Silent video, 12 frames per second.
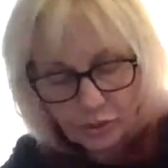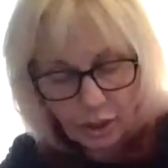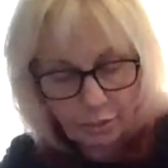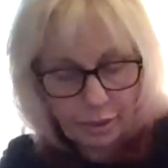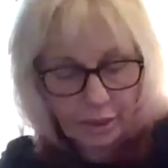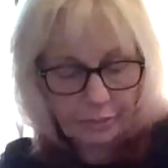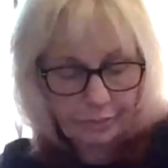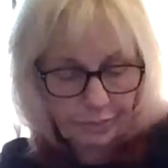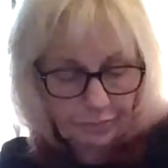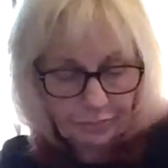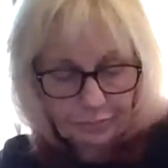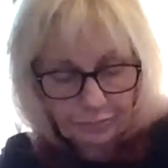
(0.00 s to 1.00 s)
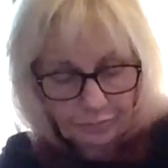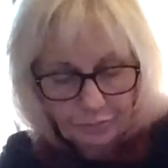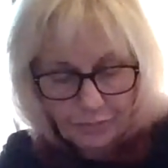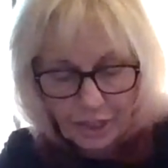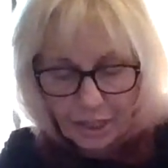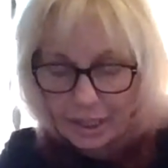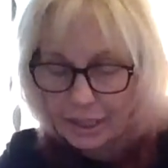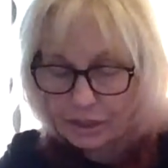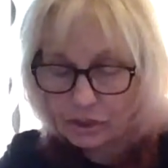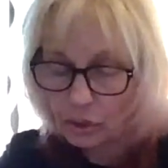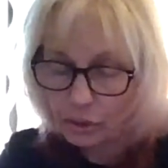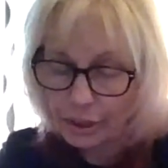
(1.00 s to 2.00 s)
I mean,
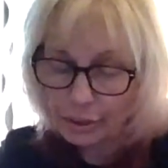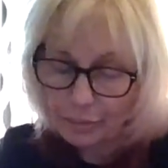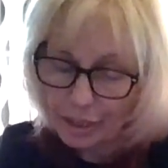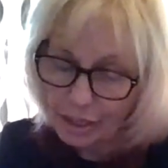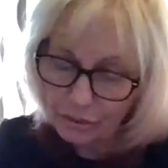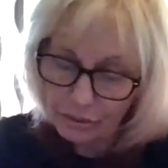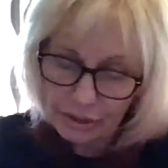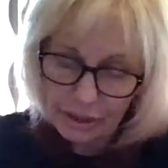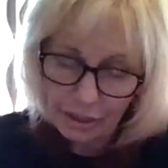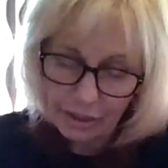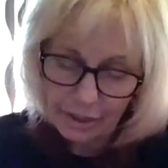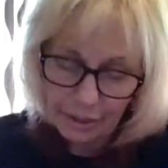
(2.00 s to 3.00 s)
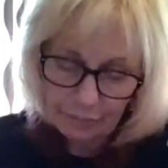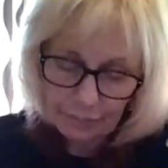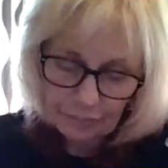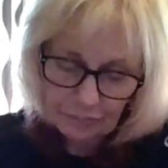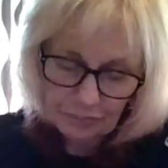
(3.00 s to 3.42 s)
it's only a matter of time.